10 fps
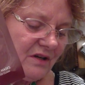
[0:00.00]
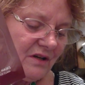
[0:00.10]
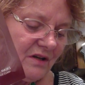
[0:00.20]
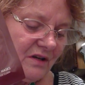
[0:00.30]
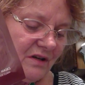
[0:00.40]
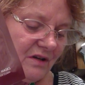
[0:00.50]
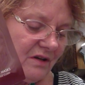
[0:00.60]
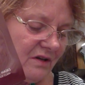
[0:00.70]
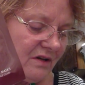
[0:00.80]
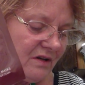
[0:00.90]

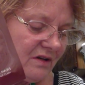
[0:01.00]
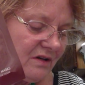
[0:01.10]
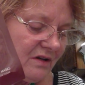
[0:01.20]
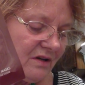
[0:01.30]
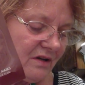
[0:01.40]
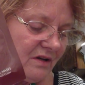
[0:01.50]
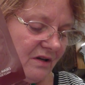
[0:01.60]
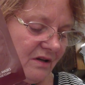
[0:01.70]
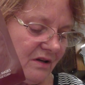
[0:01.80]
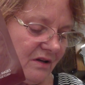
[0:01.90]

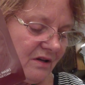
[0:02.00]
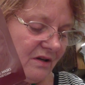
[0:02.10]
Nothing is said.